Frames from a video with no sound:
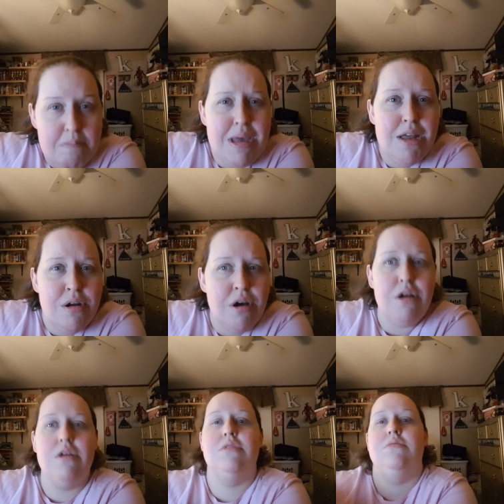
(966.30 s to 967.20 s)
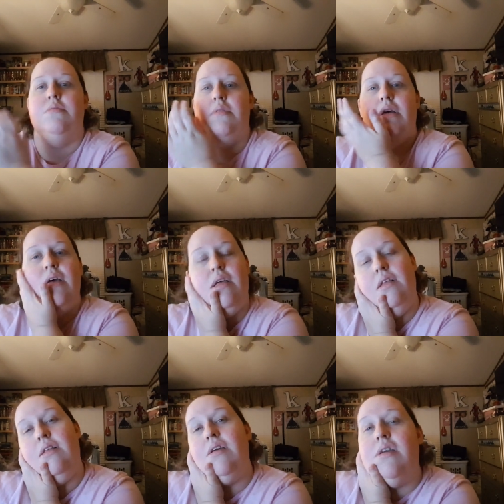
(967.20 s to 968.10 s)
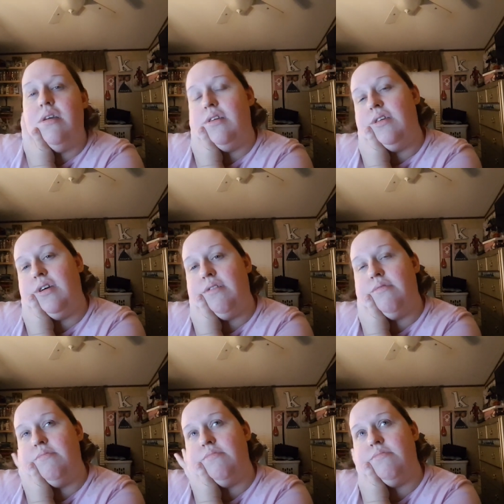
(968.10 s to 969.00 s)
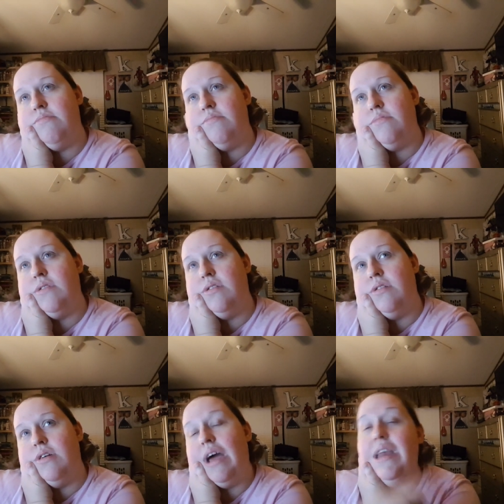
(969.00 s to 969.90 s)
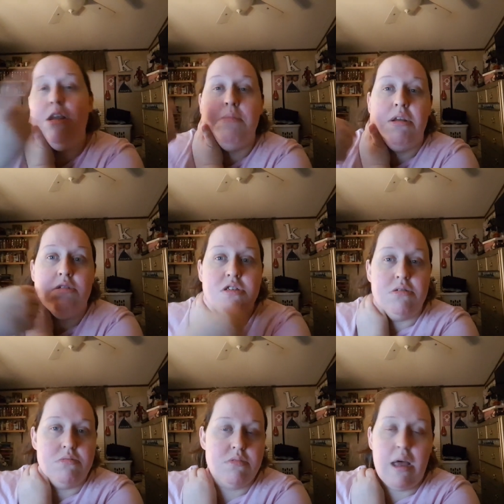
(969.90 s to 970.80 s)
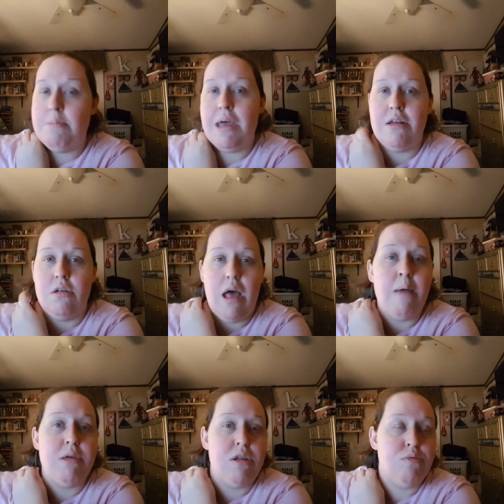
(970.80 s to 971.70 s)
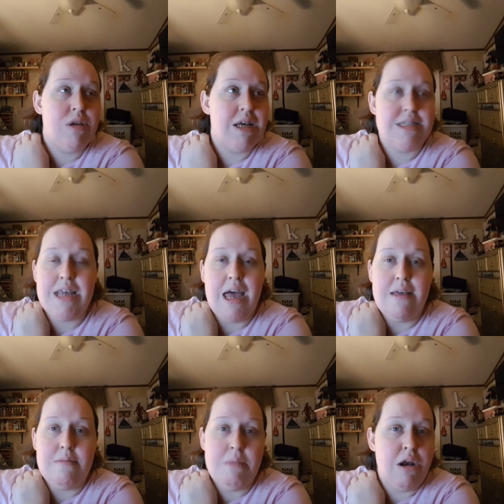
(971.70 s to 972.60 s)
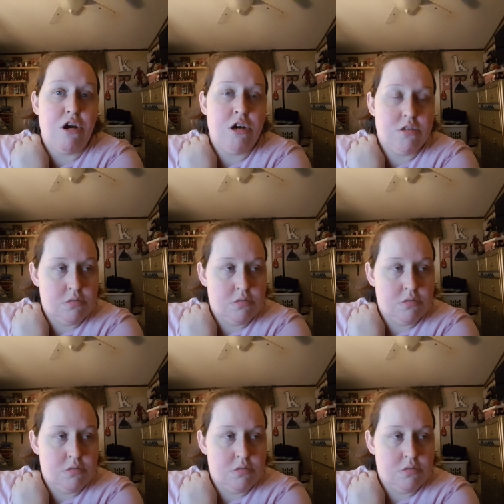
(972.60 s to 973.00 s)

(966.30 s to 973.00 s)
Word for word: meet her. And, you know, I need to meet her too. I'm not, I'm the only one that's not met her.